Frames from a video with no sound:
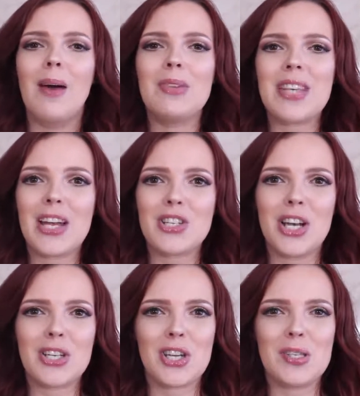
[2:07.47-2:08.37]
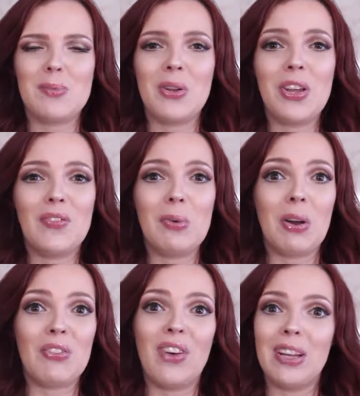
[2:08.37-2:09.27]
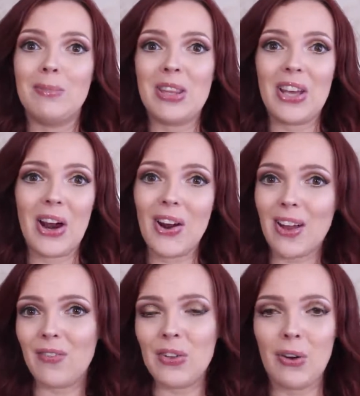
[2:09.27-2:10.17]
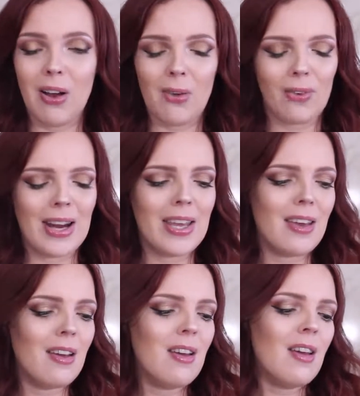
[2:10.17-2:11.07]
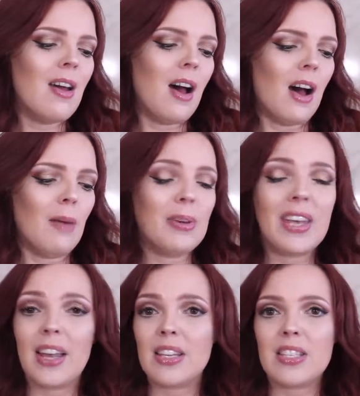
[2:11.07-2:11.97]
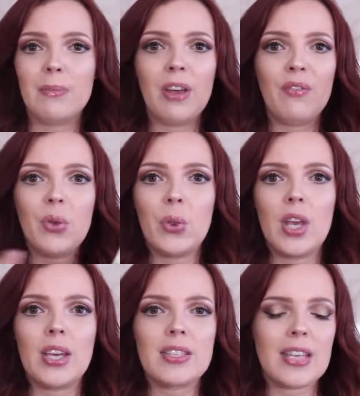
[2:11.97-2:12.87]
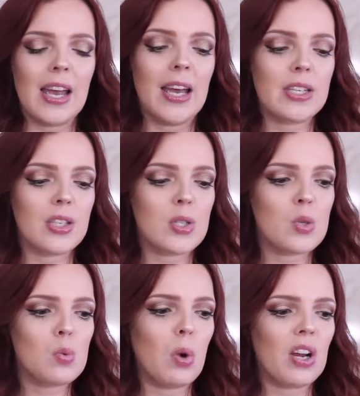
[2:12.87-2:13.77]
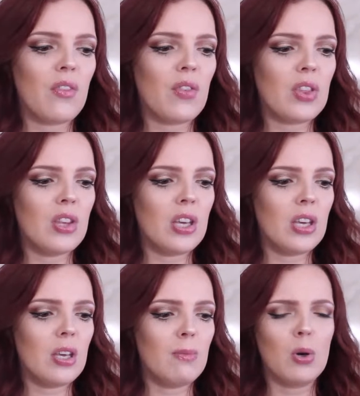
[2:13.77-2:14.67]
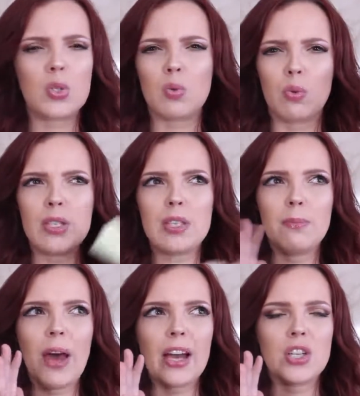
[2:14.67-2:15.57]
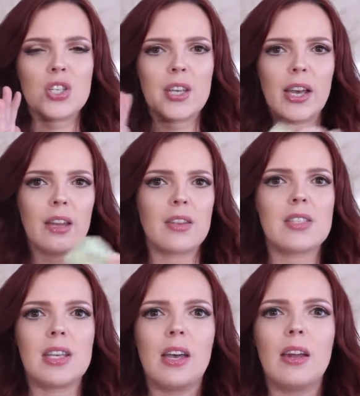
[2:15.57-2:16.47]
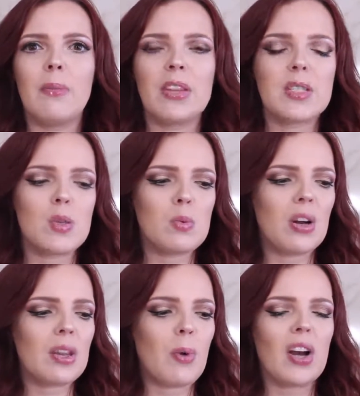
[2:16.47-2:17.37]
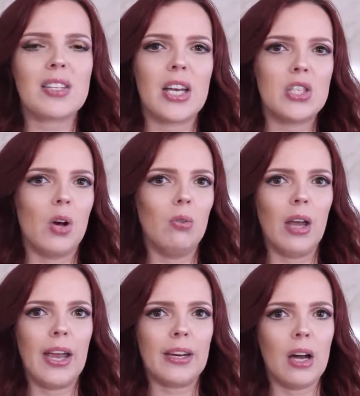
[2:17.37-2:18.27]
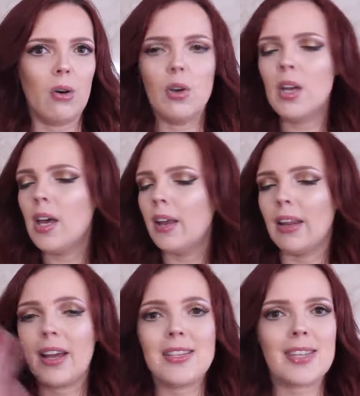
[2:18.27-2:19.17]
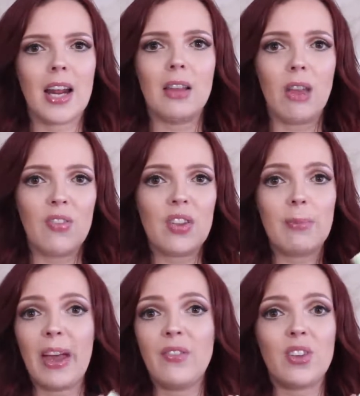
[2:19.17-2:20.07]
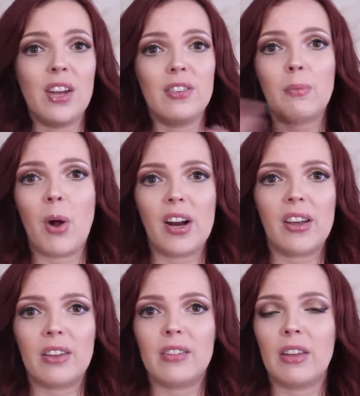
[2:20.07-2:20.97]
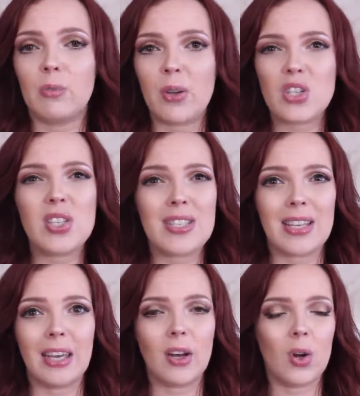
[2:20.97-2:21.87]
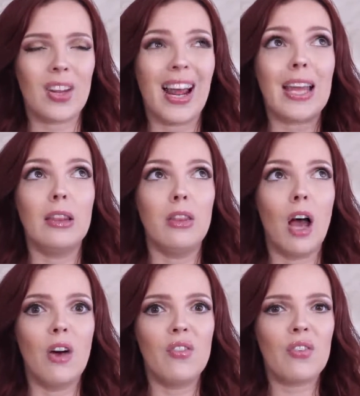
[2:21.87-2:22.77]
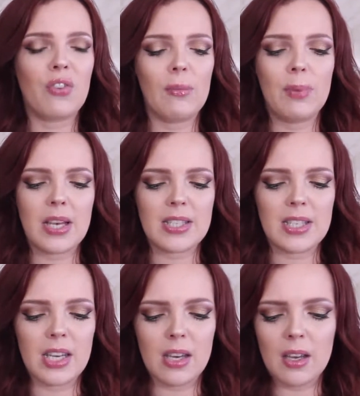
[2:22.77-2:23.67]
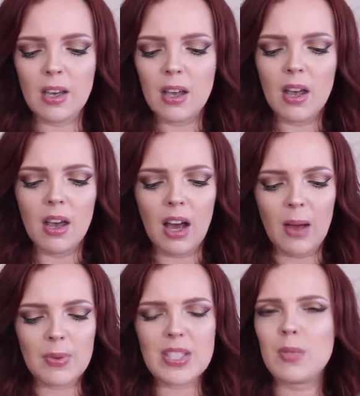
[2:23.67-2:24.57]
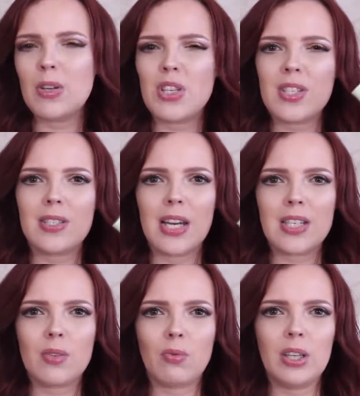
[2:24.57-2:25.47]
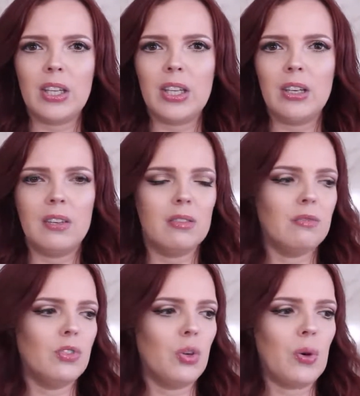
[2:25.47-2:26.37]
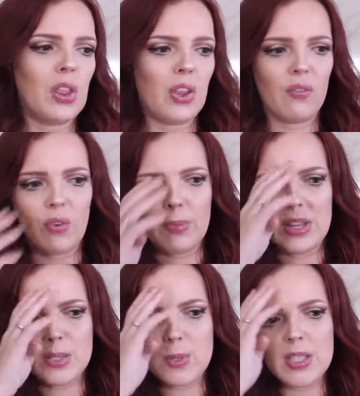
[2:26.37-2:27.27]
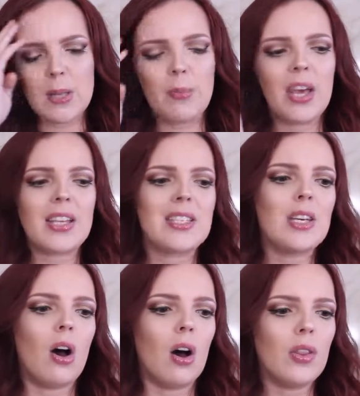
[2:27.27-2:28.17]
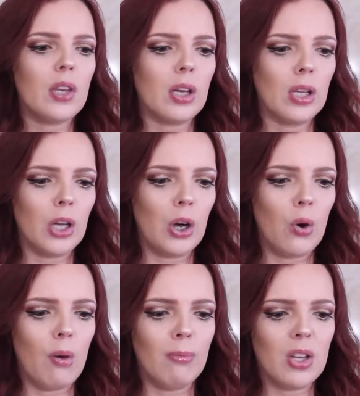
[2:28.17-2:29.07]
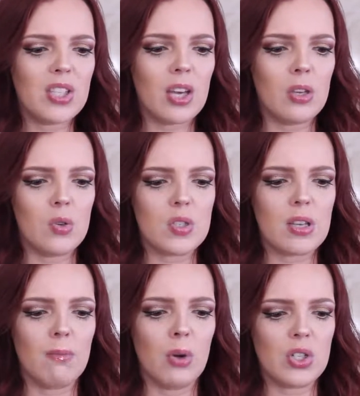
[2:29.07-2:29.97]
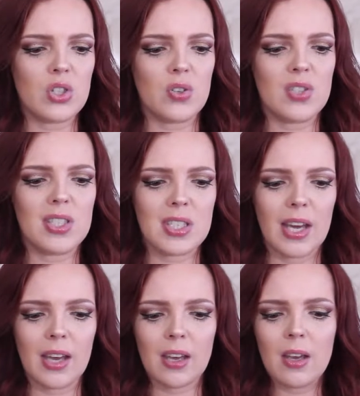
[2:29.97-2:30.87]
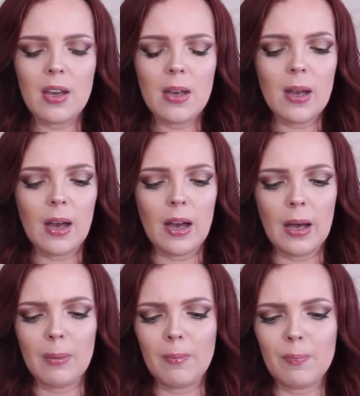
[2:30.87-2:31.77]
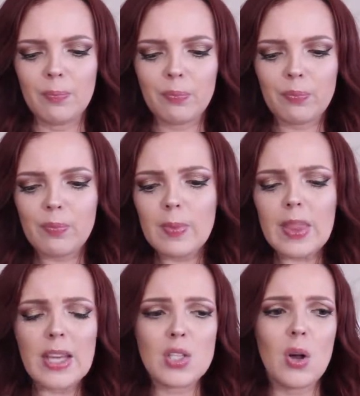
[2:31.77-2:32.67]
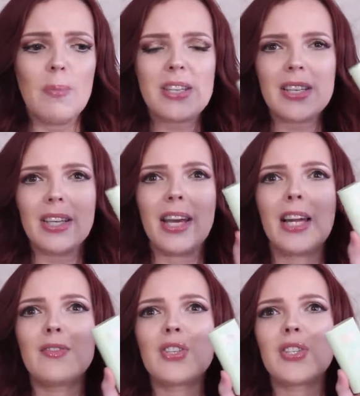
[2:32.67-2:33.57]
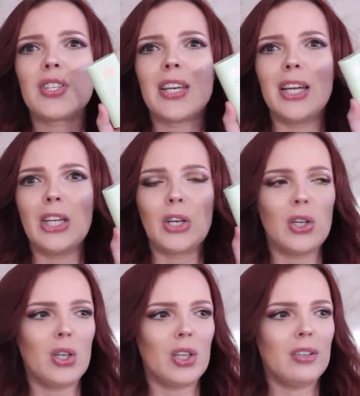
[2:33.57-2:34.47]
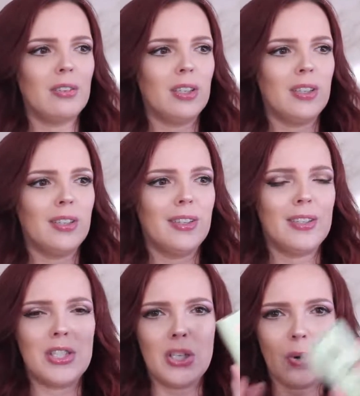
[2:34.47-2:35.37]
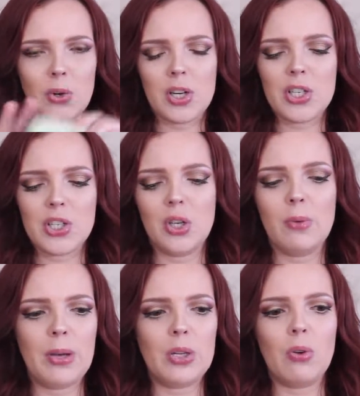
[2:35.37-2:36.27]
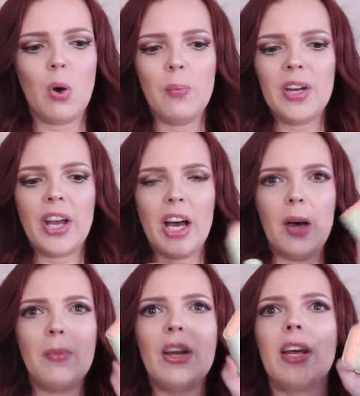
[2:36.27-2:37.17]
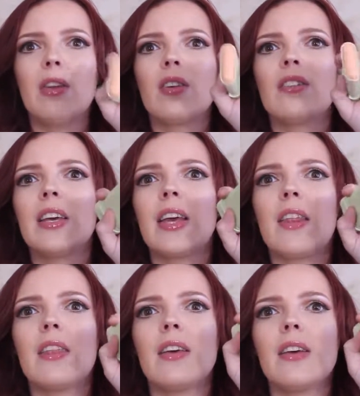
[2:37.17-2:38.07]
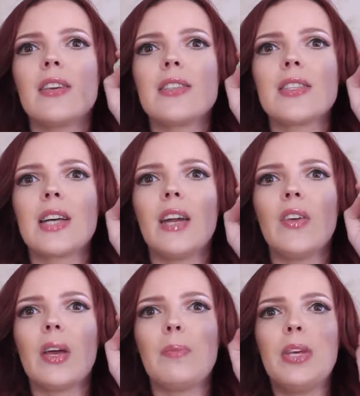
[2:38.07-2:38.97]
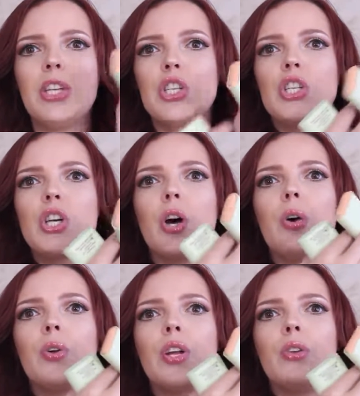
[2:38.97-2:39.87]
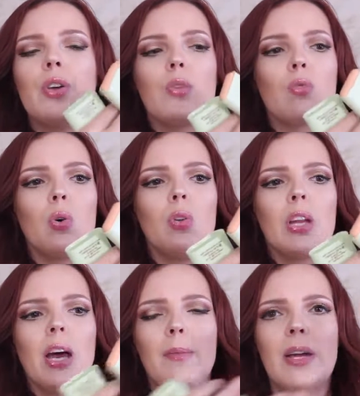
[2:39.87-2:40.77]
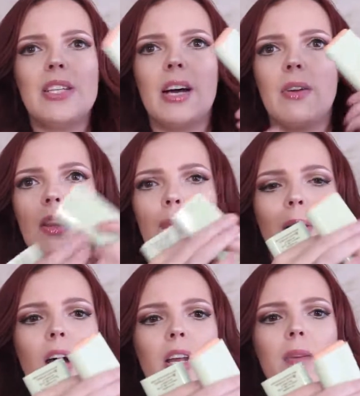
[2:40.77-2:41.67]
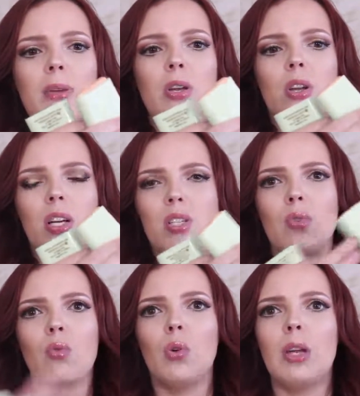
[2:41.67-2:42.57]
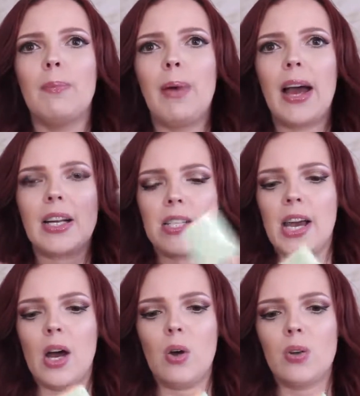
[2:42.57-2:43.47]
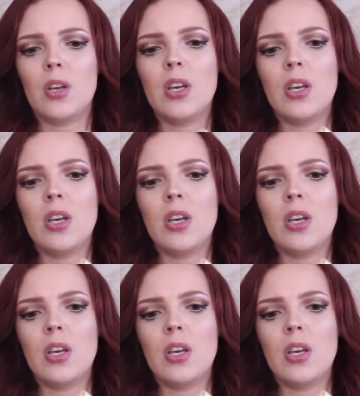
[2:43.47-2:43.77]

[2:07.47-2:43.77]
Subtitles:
It's at Shannon Shaw's Beauty if you want to follow me there, if you don't already. But yeah, they sent me a few things, and this was one of the most recent packages I got this in, but this was one of the products I don't like. Now, like I said, I love them. I have tons of products, especially skincare, that I love from Pixie. But this one just doesn't really do anything for me. This one's the Pixie On The Glow Multi-Use Moisture Stick. So it basically kind of just looks like a little deodorant tube, and you open it up and it looks like this. It's kind of like a peachy tone, and you can roll it up down at the bottom, and you can also roll it back down.